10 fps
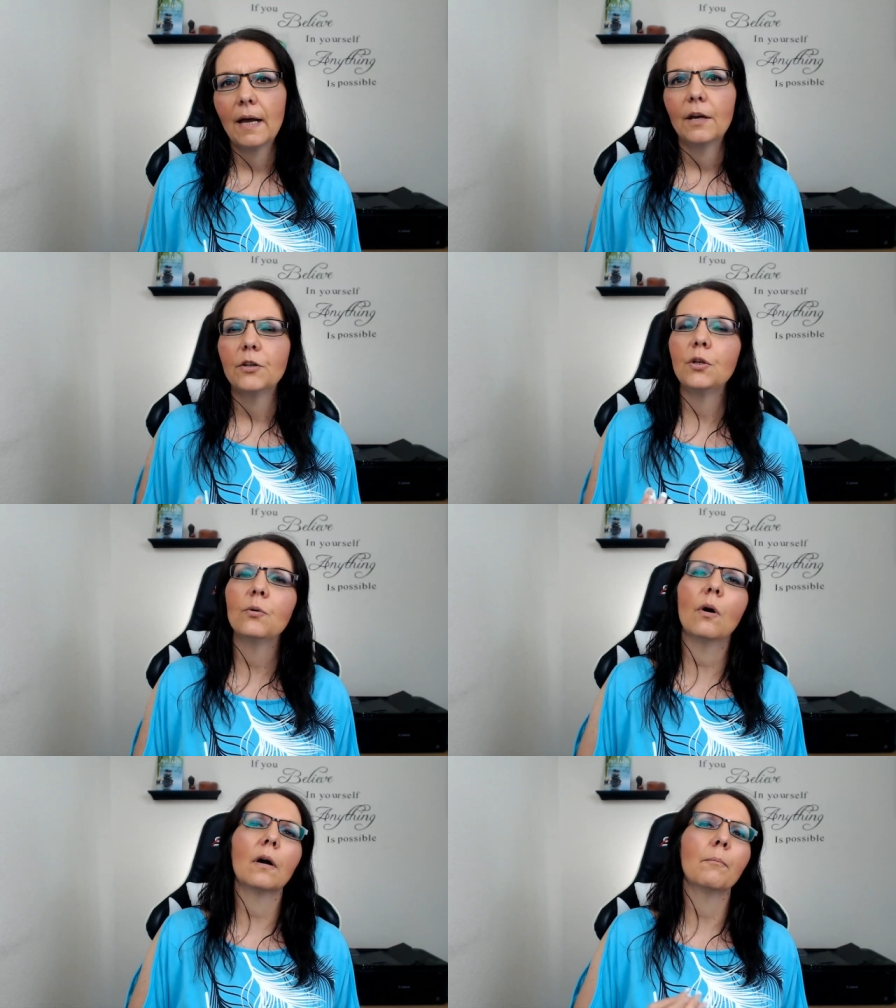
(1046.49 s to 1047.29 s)
You
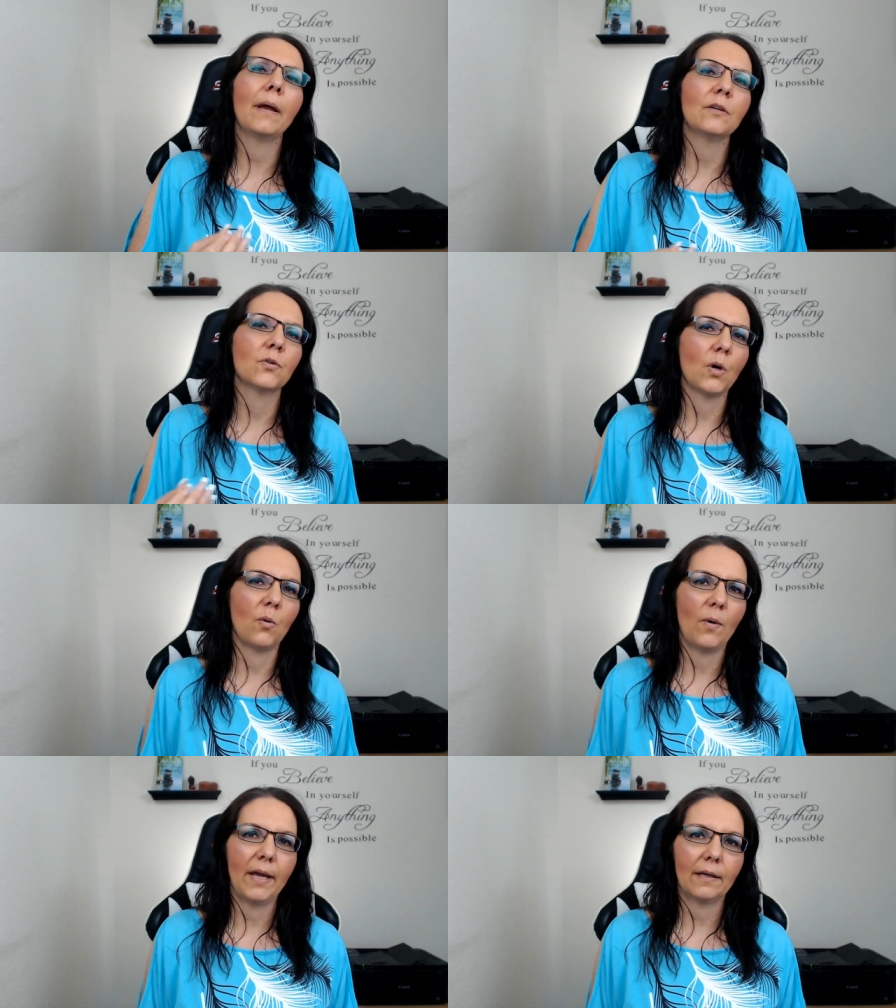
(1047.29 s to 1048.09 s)
are meant to
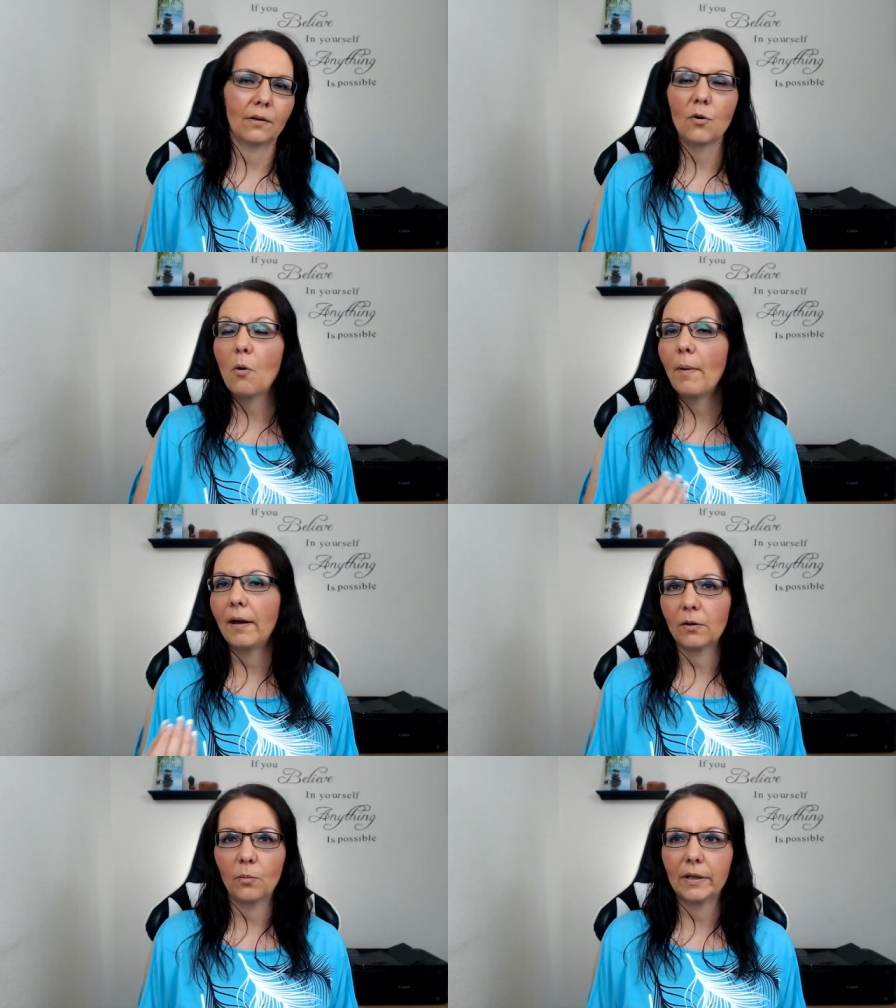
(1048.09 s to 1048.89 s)
awaken no
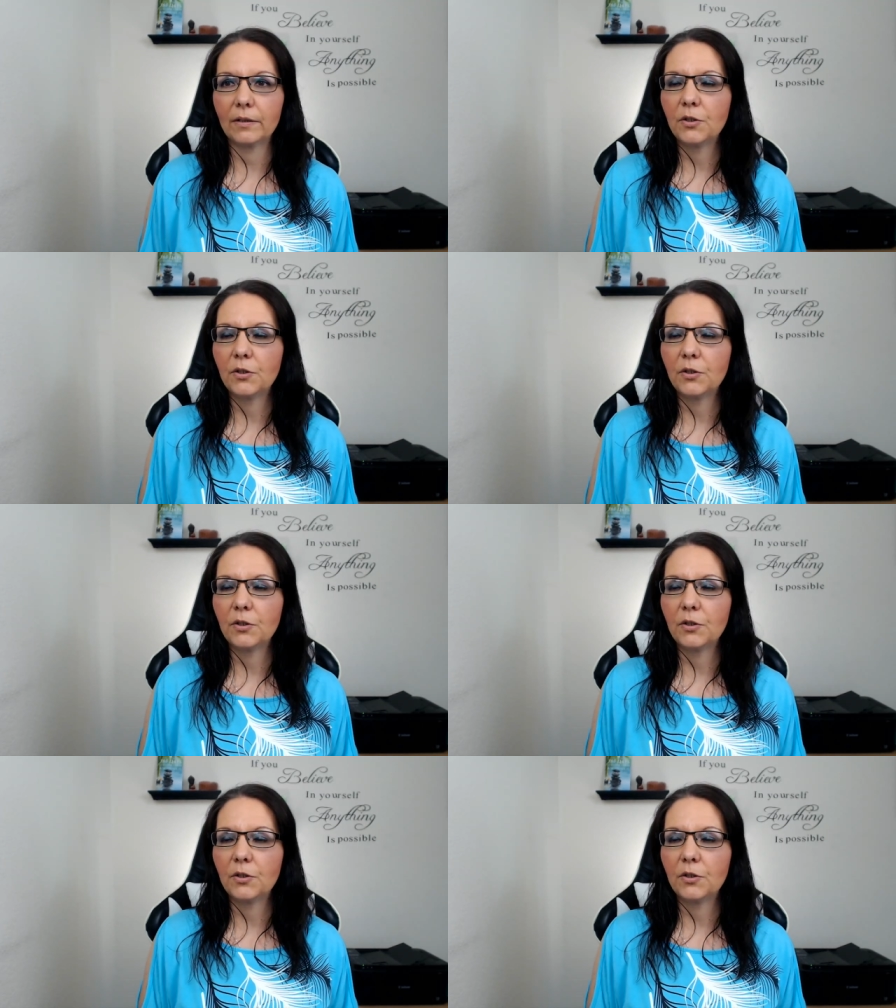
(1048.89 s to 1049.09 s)
matter what.